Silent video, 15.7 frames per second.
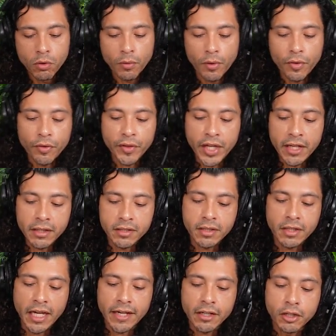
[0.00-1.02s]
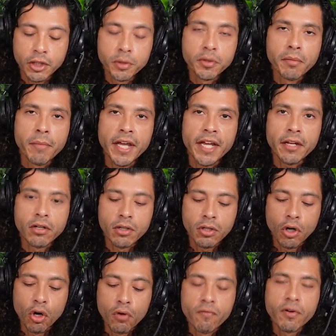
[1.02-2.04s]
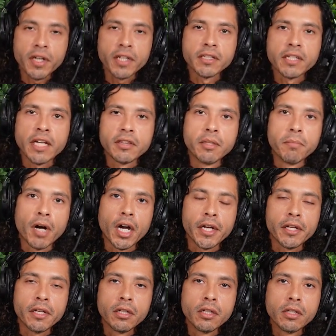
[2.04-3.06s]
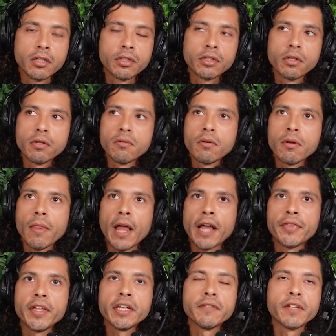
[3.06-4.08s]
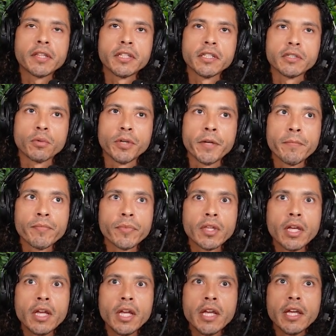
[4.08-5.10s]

Well, things like glutamate overexcite the body. So I think of it this way.